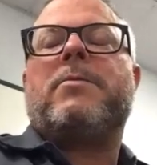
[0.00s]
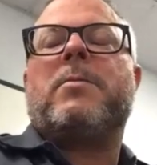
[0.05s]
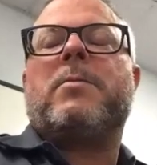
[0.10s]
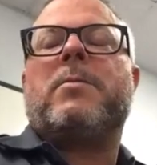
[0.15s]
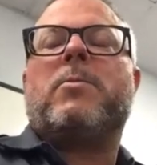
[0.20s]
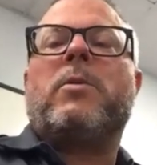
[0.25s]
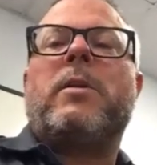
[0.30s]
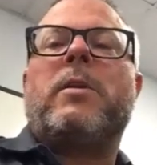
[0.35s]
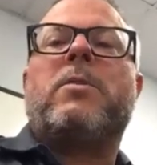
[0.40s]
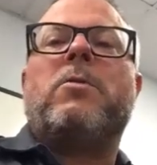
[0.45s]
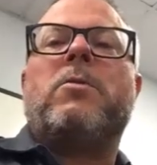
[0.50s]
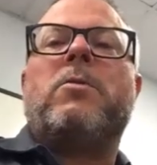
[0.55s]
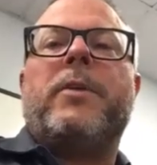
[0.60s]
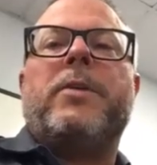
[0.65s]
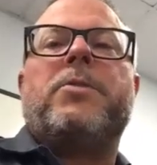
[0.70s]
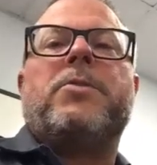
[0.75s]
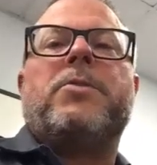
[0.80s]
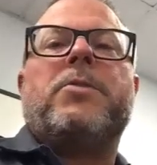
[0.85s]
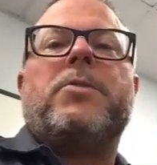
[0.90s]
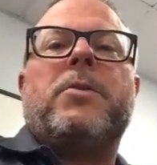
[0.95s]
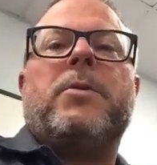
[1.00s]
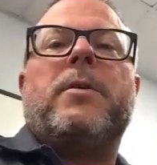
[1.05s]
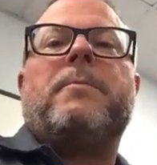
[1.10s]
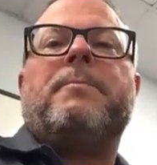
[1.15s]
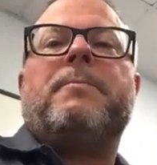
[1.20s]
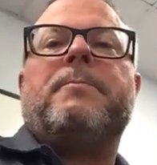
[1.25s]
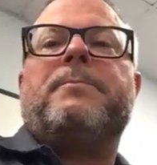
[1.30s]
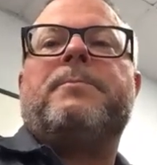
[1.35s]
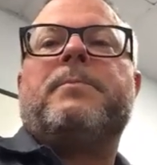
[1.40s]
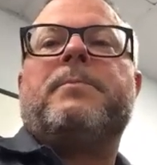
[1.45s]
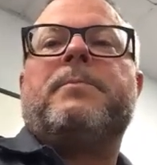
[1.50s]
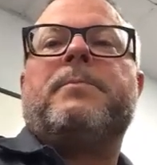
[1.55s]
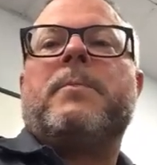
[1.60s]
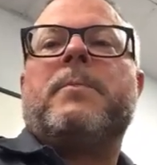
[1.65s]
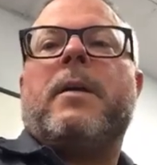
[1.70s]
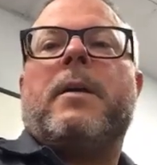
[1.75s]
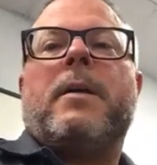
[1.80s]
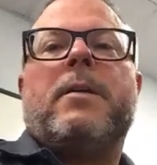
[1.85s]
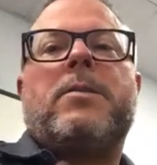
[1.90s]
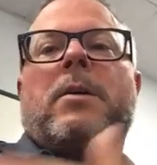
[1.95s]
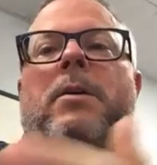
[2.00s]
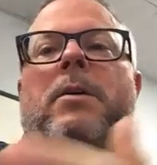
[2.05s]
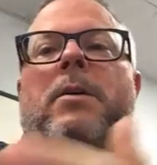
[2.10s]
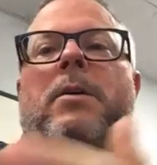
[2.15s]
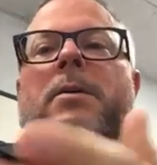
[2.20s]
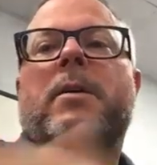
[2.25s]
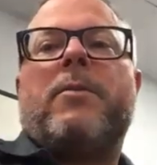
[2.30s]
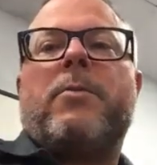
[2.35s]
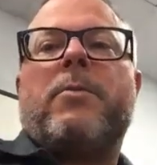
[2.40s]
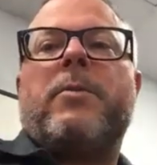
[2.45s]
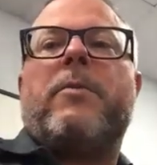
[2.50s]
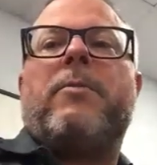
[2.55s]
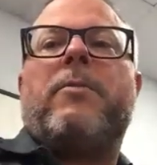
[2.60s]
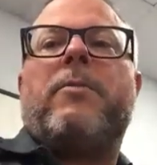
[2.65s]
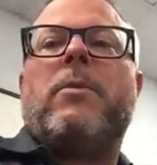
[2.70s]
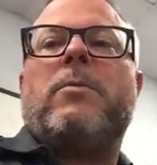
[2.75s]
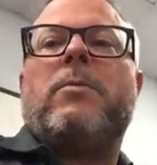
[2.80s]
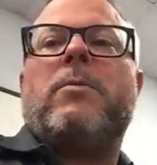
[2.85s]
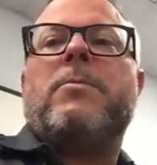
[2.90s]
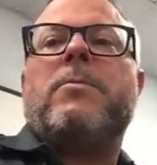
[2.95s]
some really cool features to it. It's all done through your phone.